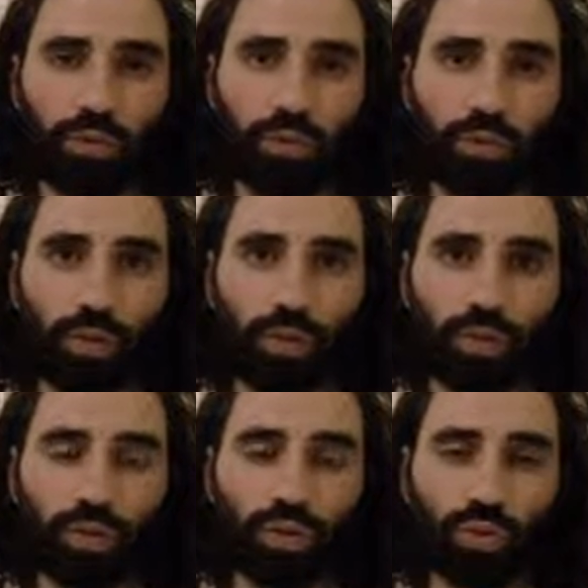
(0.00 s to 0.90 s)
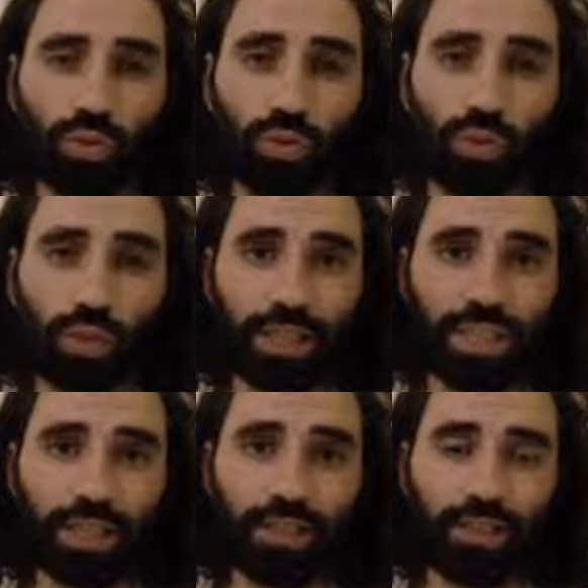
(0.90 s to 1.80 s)
from Surah
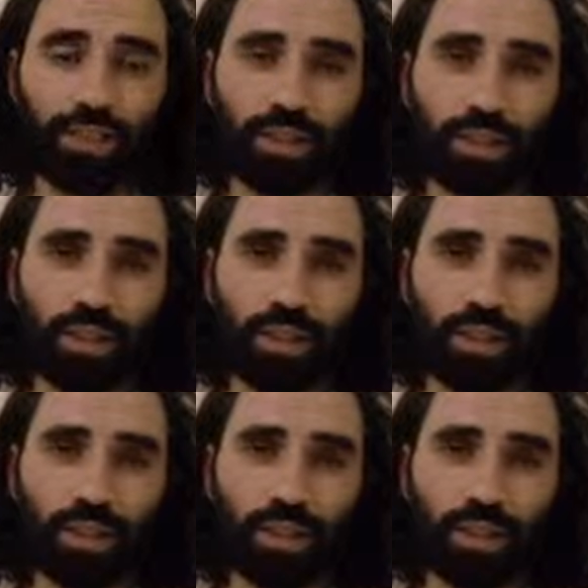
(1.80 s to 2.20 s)
14,